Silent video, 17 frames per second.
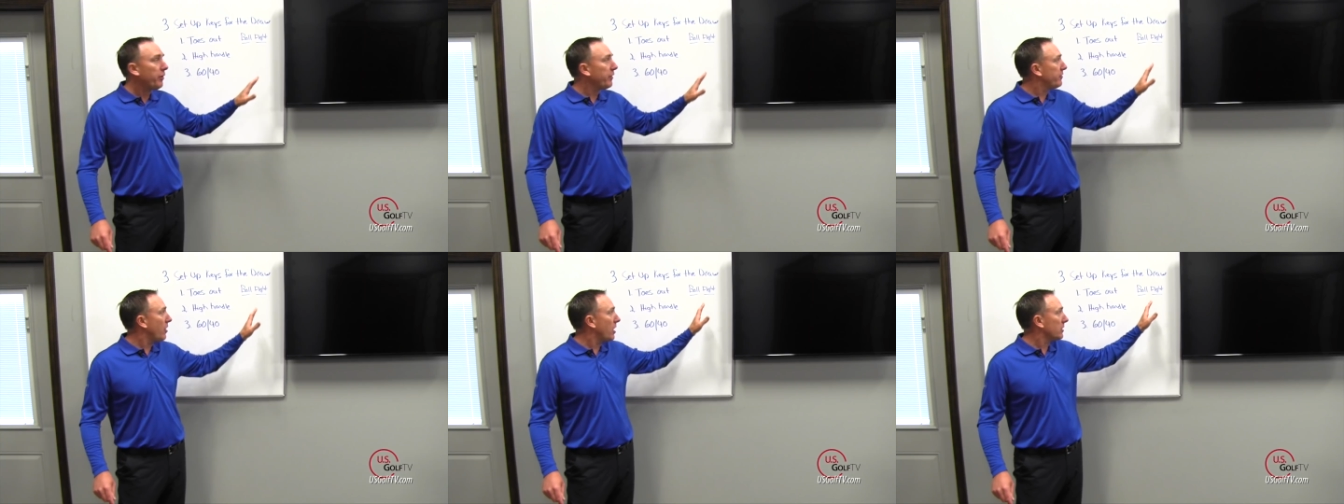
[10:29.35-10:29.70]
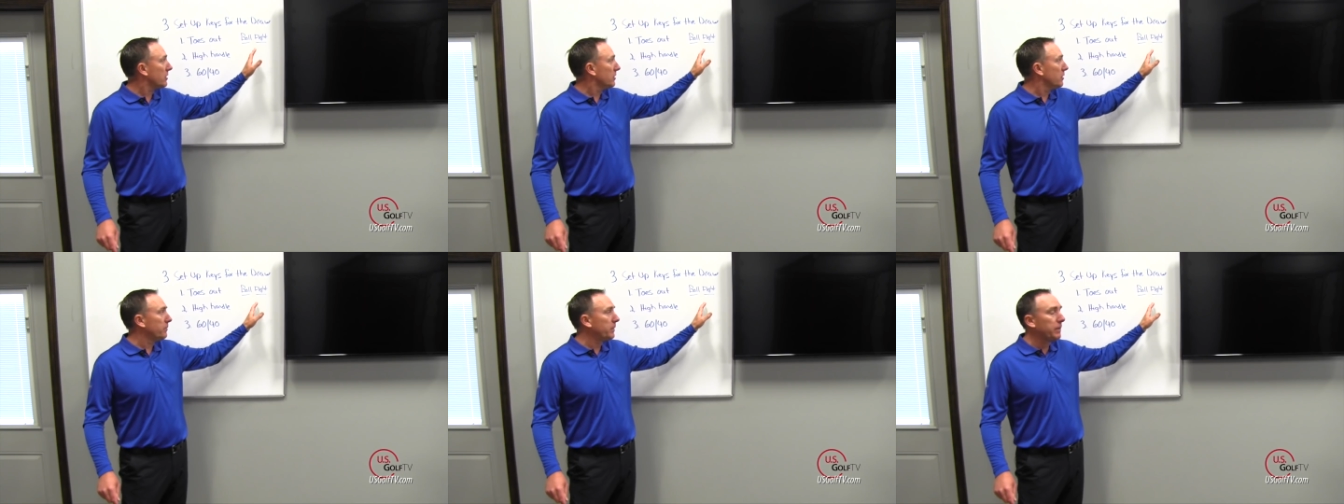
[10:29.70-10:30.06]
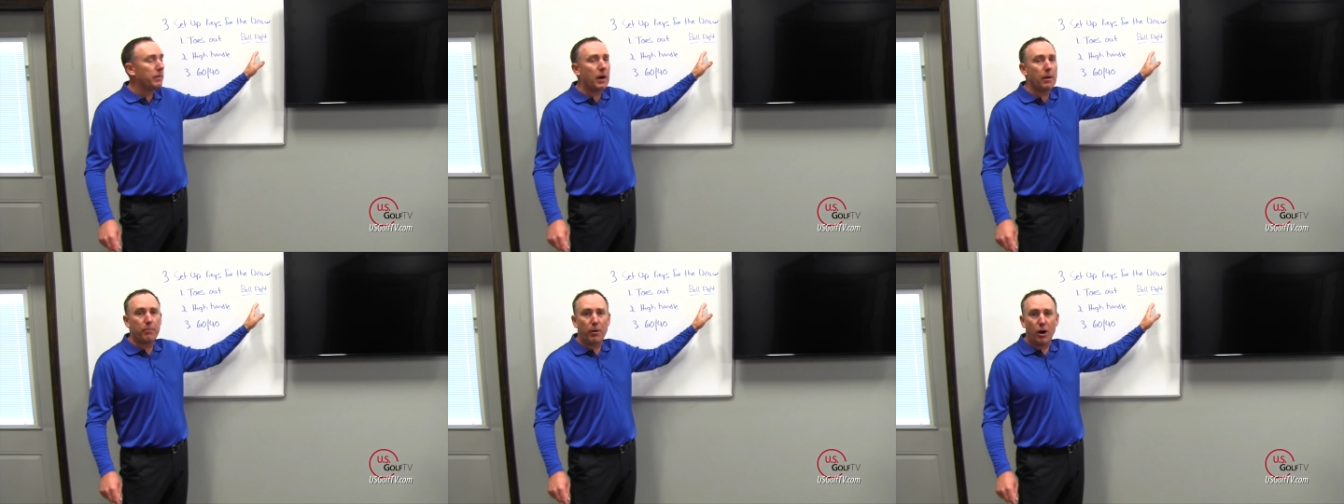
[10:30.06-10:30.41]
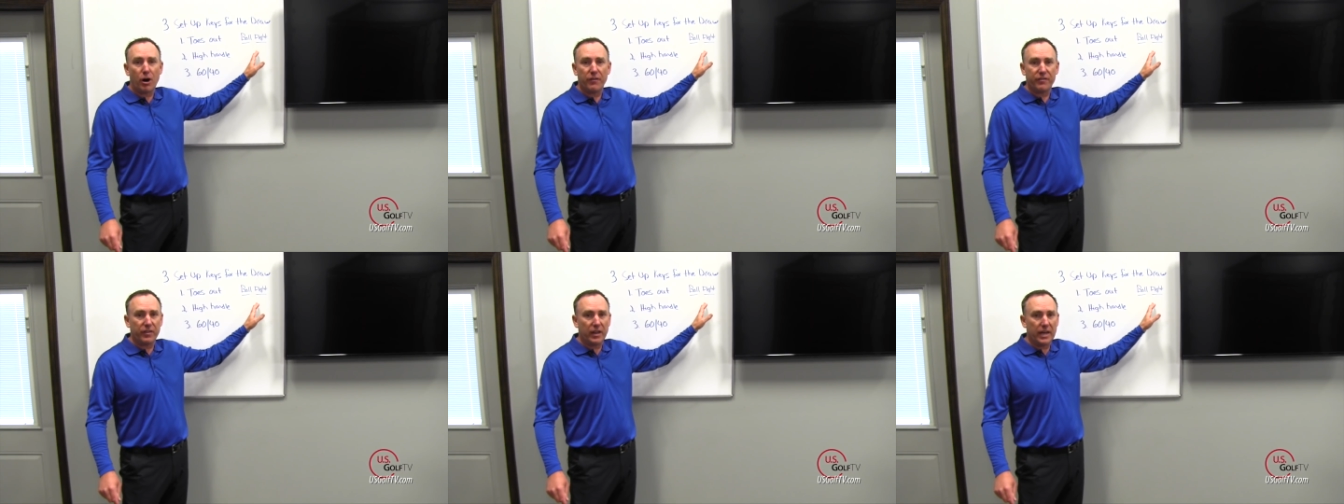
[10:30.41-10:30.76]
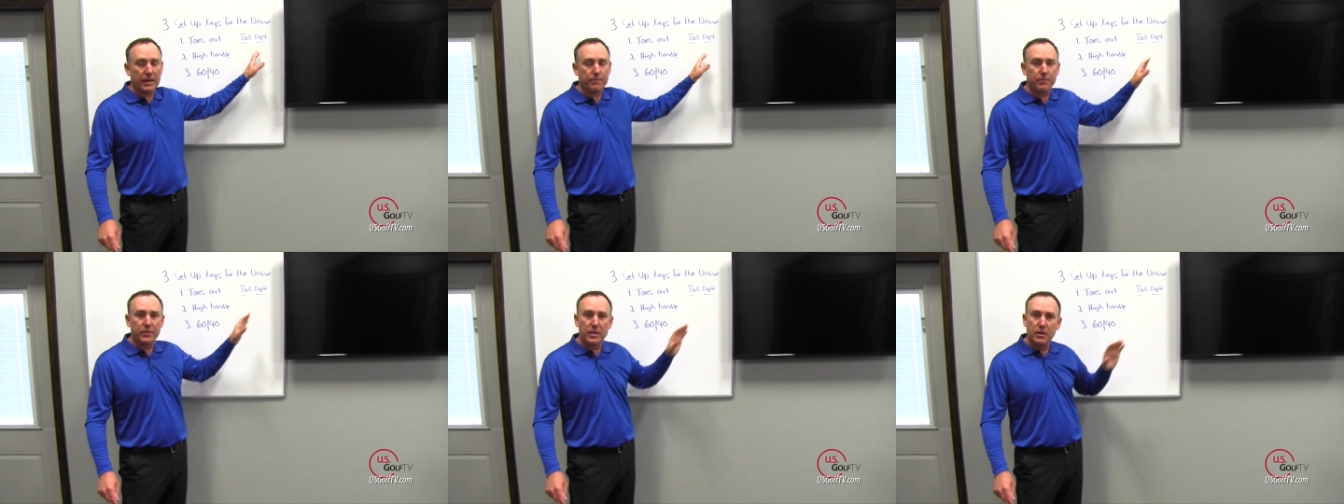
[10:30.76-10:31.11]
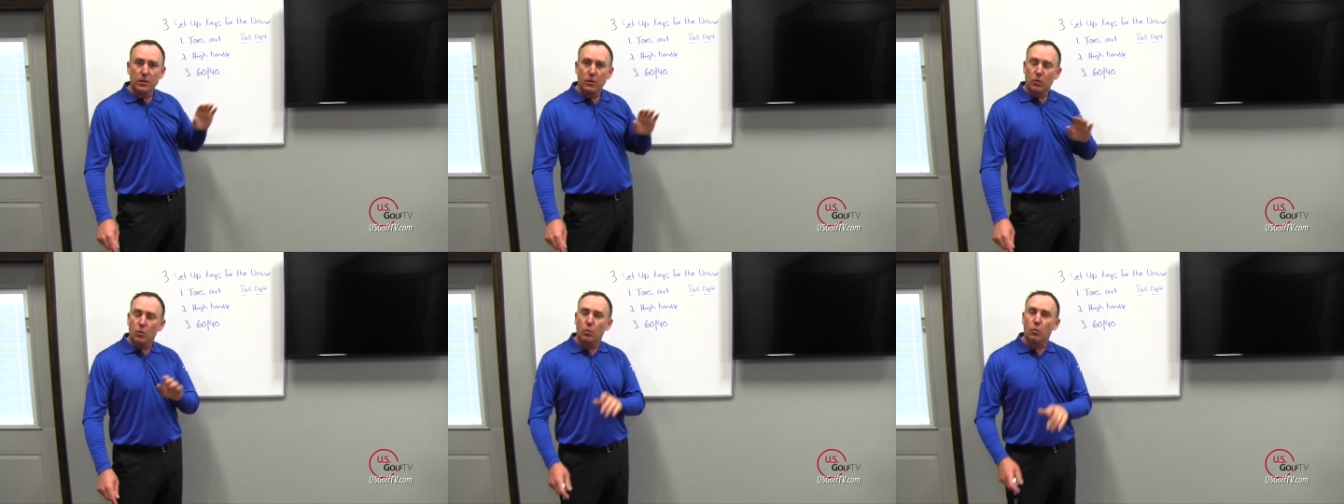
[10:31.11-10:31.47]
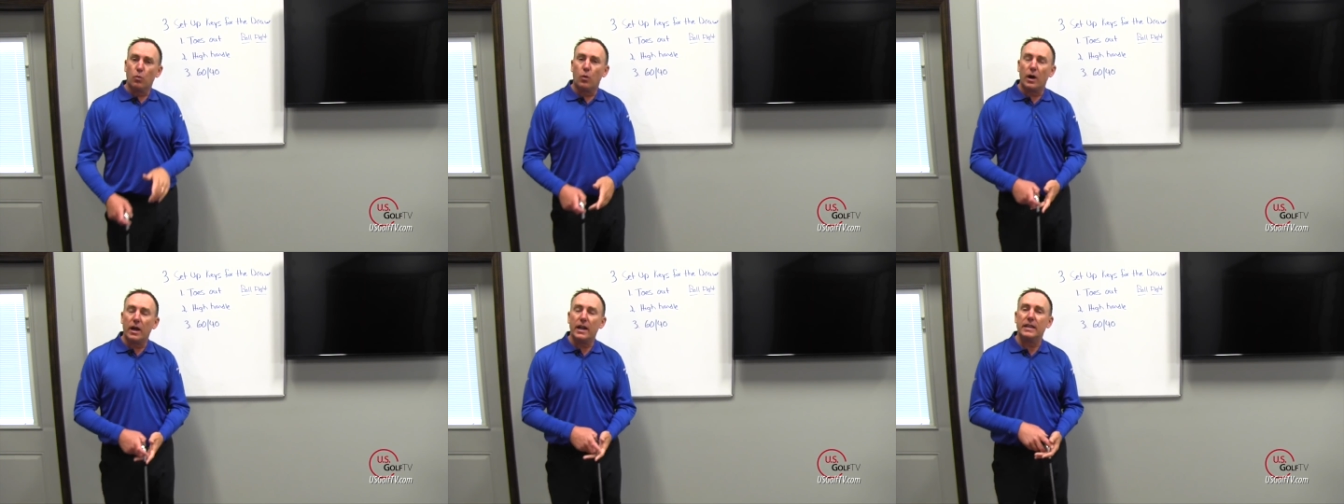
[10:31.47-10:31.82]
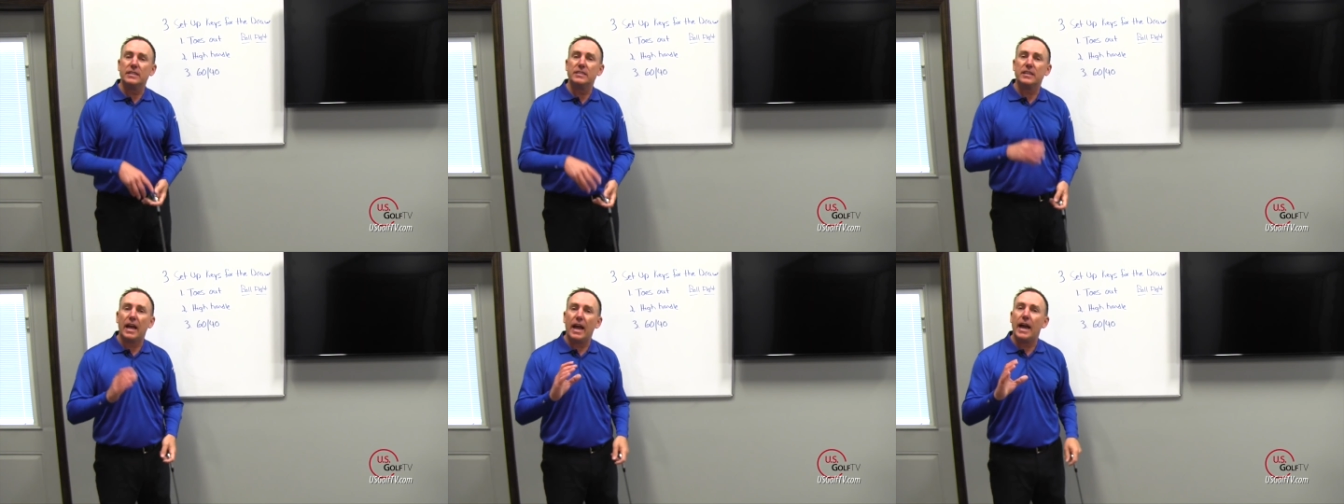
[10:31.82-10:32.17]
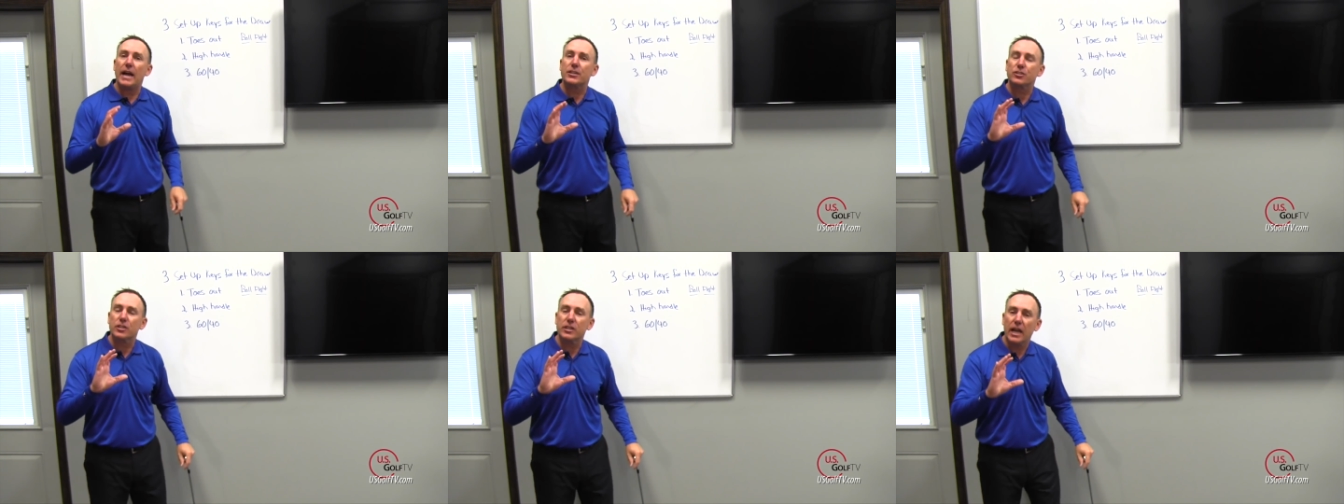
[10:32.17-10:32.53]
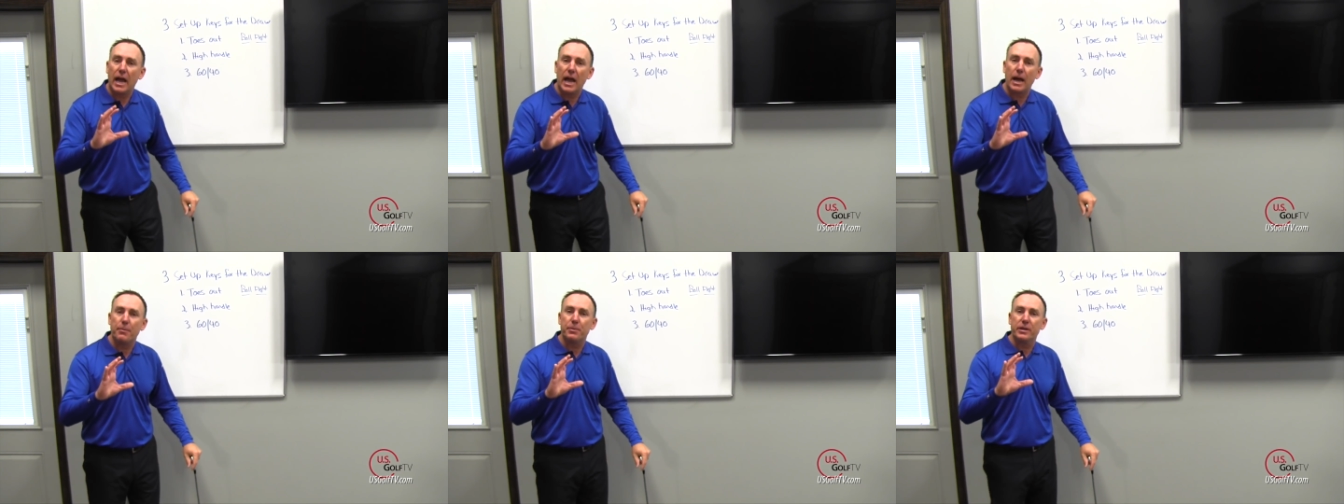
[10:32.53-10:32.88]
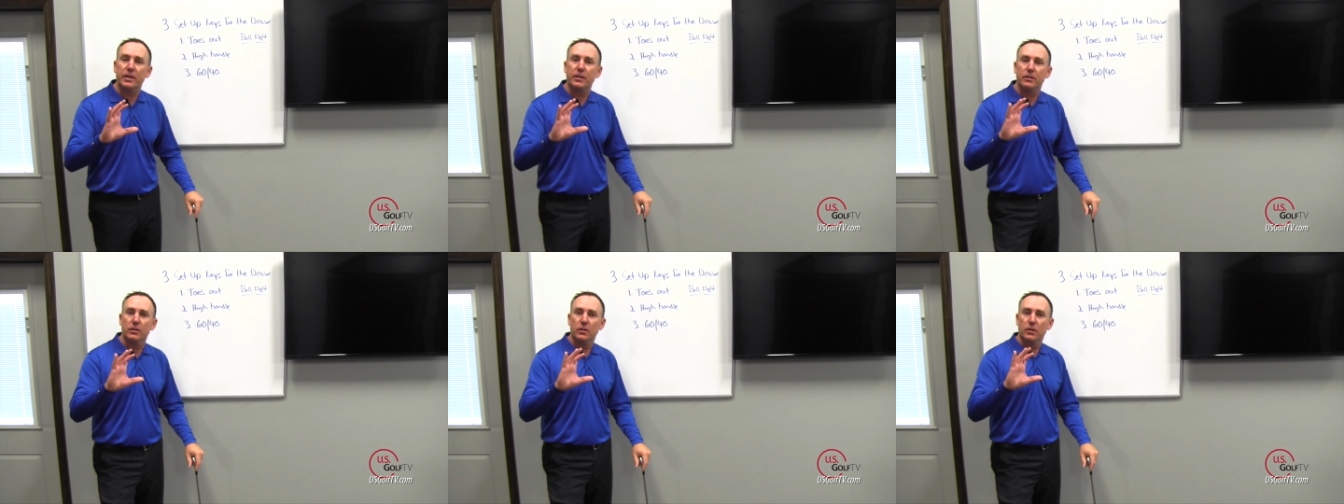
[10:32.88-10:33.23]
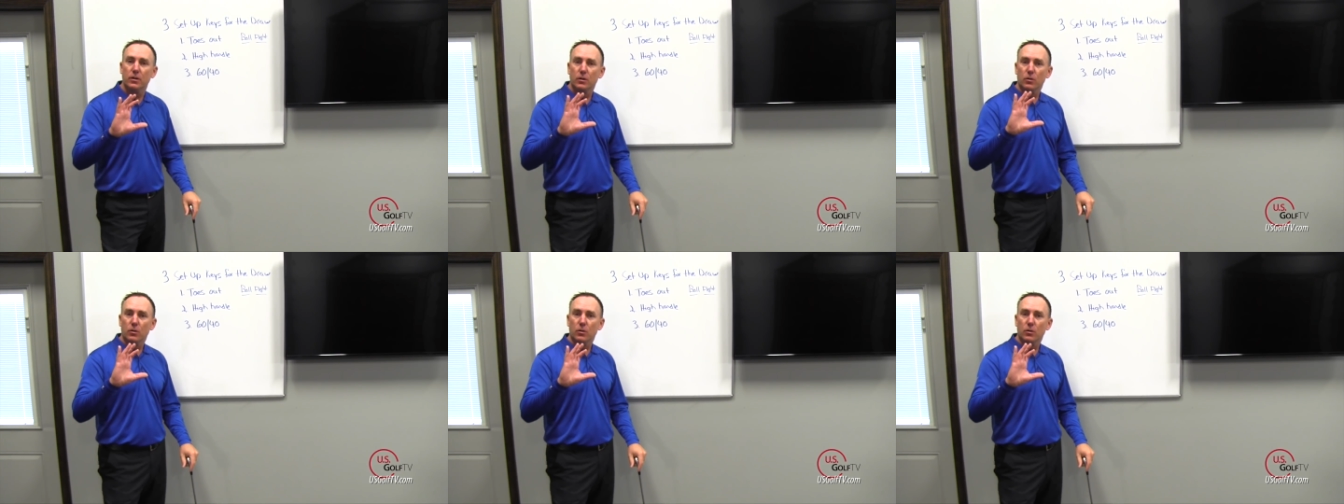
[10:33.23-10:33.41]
We've talked a little bit about ball flight, what is actually happening